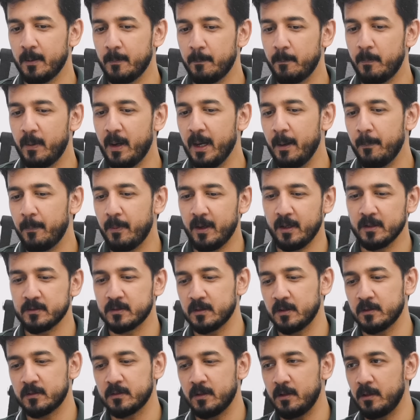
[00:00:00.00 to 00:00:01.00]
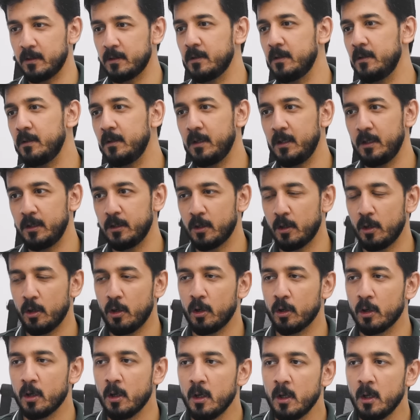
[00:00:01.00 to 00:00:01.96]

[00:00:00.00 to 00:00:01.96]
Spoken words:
bypass a certain interlock.